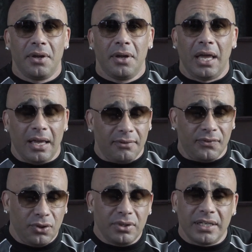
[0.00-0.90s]
If
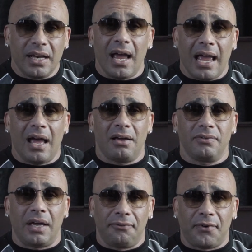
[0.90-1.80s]
you did not have
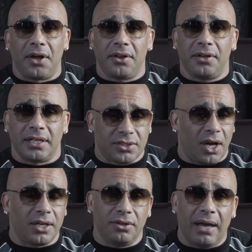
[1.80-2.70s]
a father that
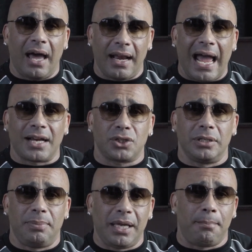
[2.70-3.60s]
taught you how to actually
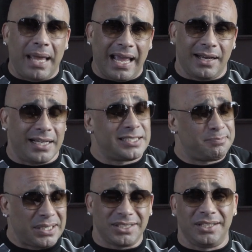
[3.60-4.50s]
be a man,
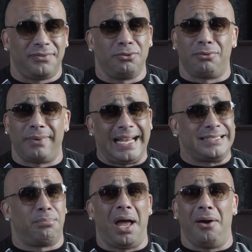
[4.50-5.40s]
especially if you were
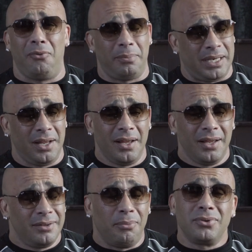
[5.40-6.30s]
raised by a woman,
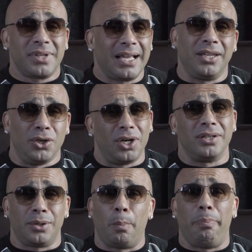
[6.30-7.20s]
most likely you're a
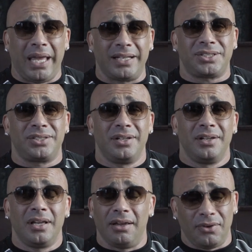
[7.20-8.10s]
little bitch.
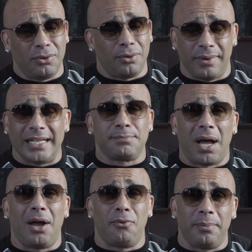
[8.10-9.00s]
If you were raised
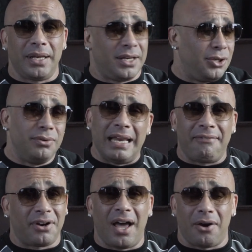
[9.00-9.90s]
by a woman and you
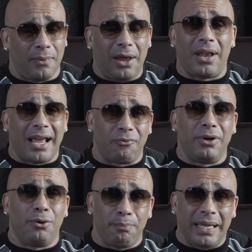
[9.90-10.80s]
never got around like
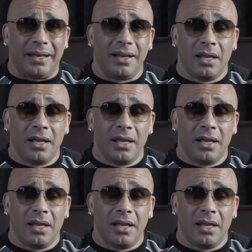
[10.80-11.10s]
real men.